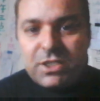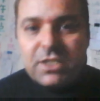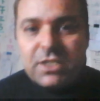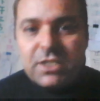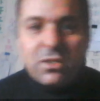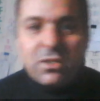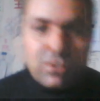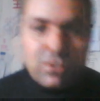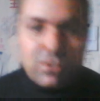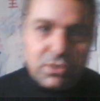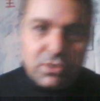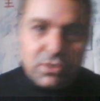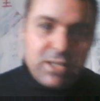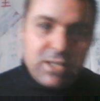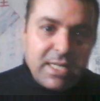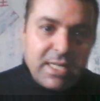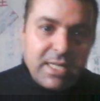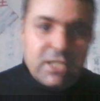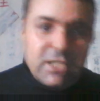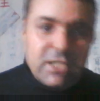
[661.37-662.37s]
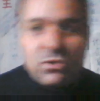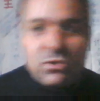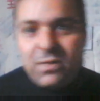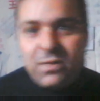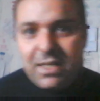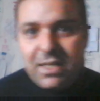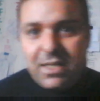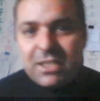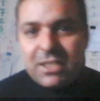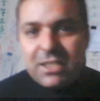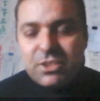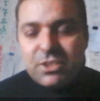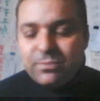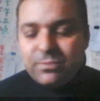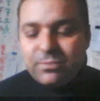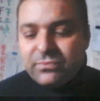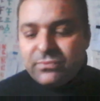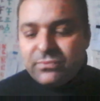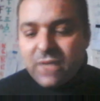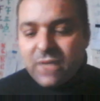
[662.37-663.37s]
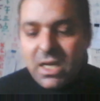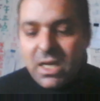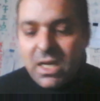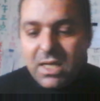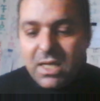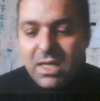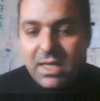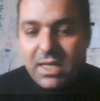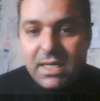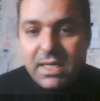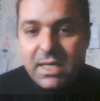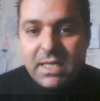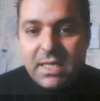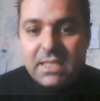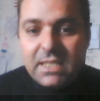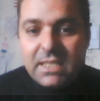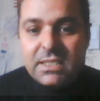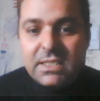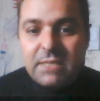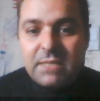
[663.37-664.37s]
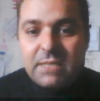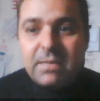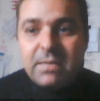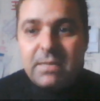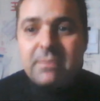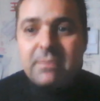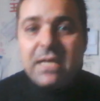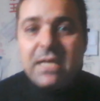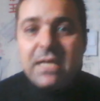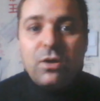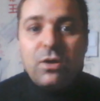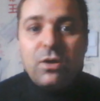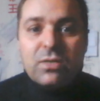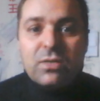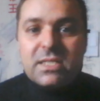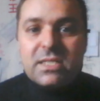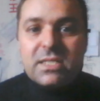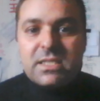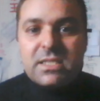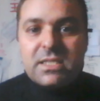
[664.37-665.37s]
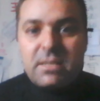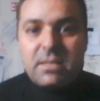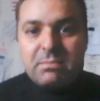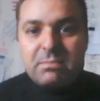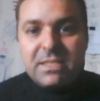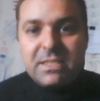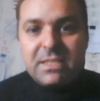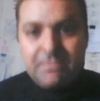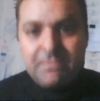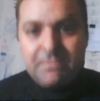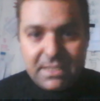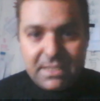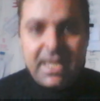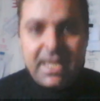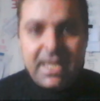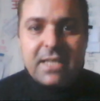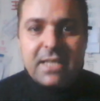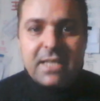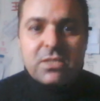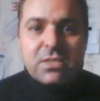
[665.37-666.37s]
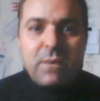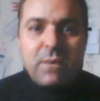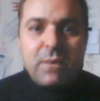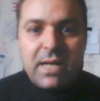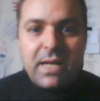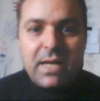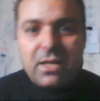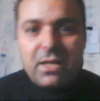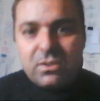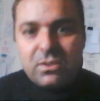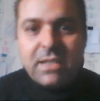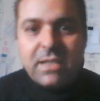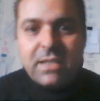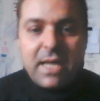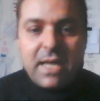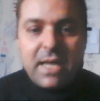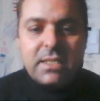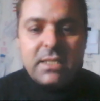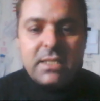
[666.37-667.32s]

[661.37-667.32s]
or Chinese to English, sometimes I notice some mistakes when I use that,